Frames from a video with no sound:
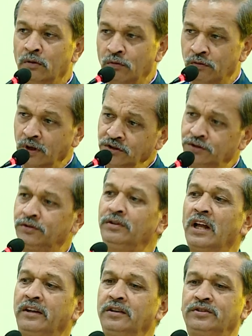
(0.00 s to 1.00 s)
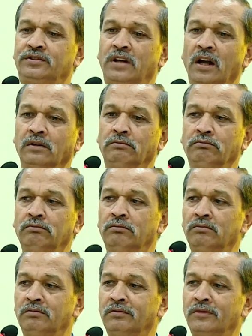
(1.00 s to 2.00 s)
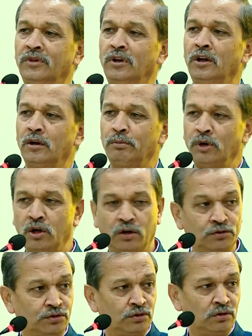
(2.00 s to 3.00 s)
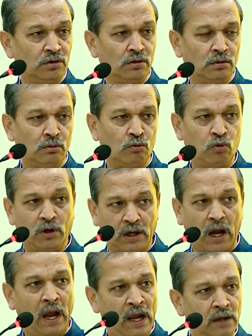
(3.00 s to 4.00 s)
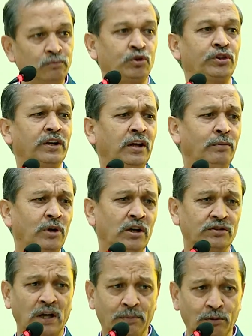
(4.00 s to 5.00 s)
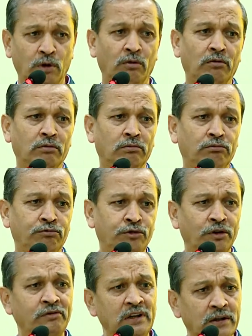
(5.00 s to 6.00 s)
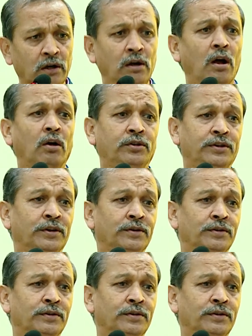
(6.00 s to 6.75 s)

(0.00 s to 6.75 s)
Once that is done, because what I am saying, because I'm traveling a lot,